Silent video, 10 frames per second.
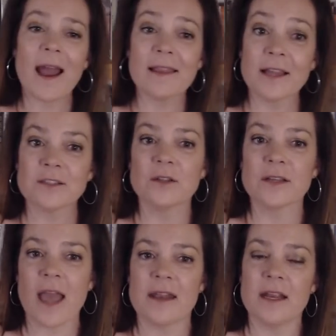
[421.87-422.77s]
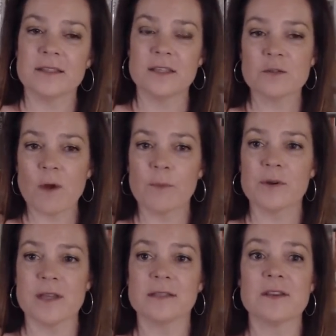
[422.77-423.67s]
I like to look at it is this
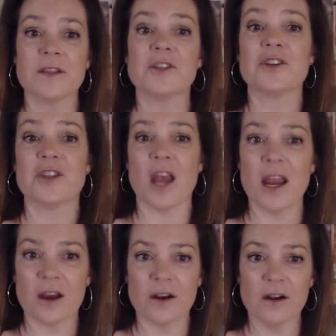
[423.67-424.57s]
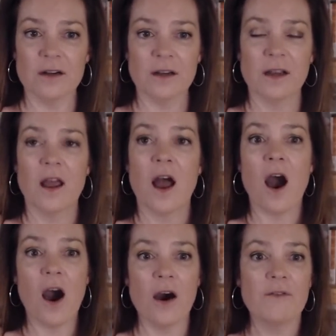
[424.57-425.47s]
represents the share
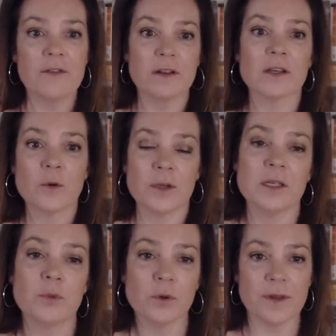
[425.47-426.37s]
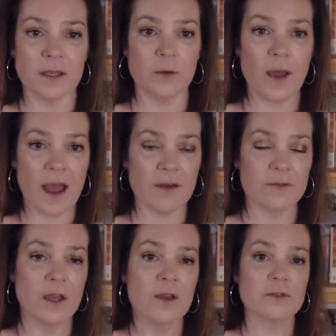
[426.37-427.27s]
of the liquidity pool that you
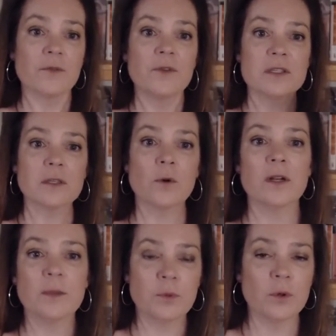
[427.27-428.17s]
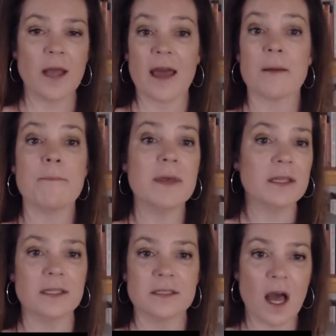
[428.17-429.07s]
have. So if this liquidity pool had a
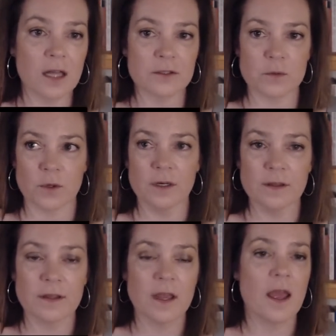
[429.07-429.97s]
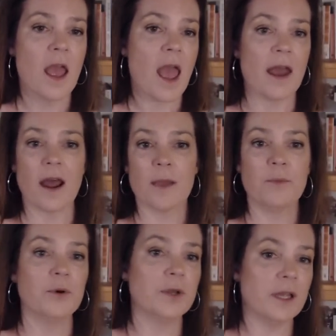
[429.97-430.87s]
million dollars worth and I
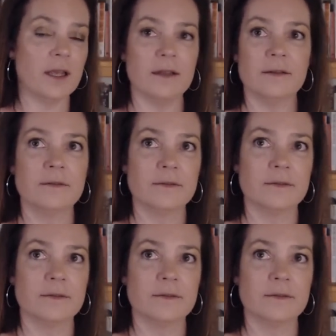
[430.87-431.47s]
put in